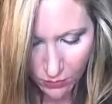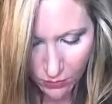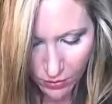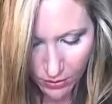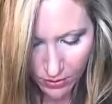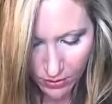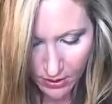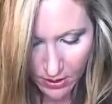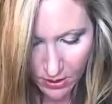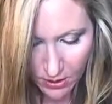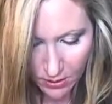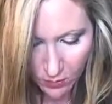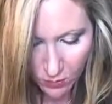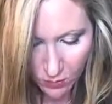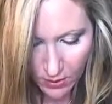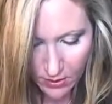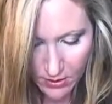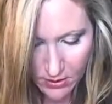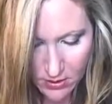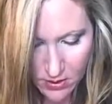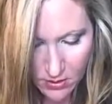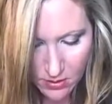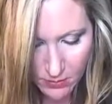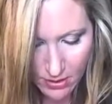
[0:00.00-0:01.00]
really going to
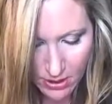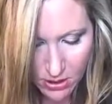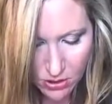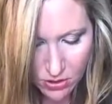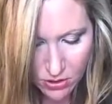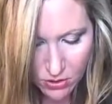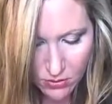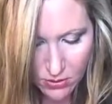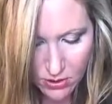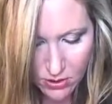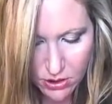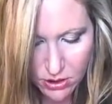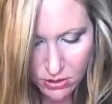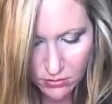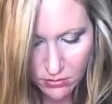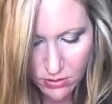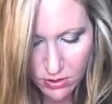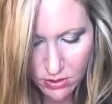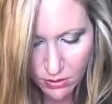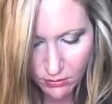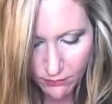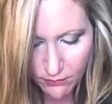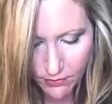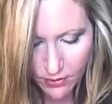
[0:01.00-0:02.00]
want to make sure that you
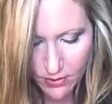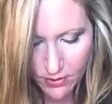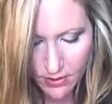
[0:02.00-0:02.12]
do for